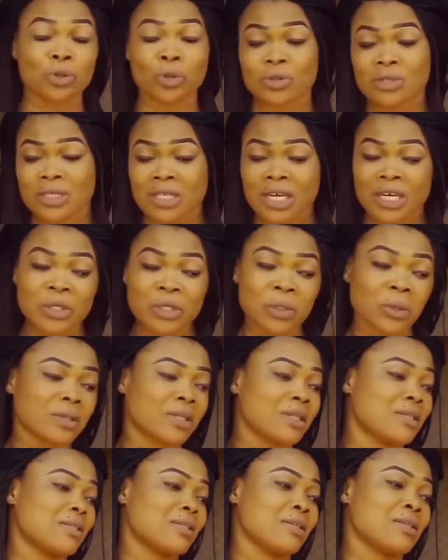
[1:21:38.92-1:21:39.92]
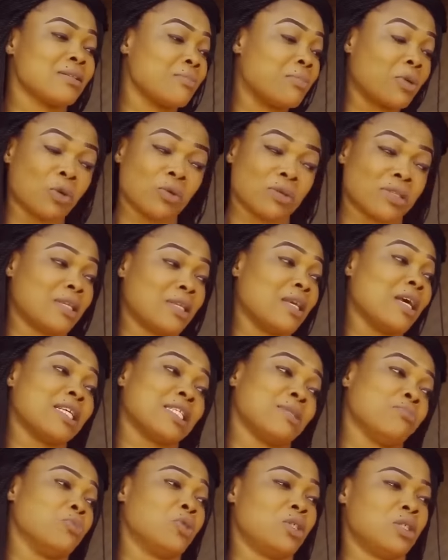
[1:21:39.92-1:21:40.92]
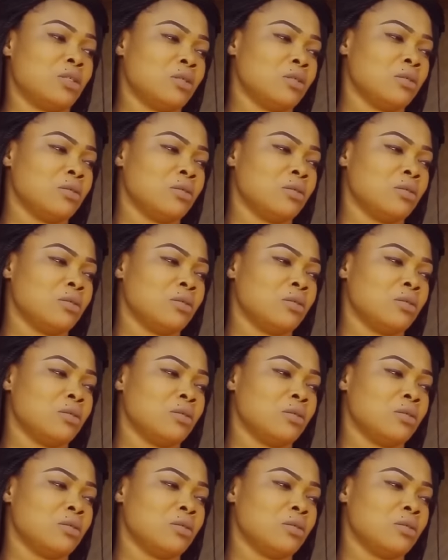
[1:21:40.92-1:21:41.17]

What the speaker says: You're saying all these things because he has money.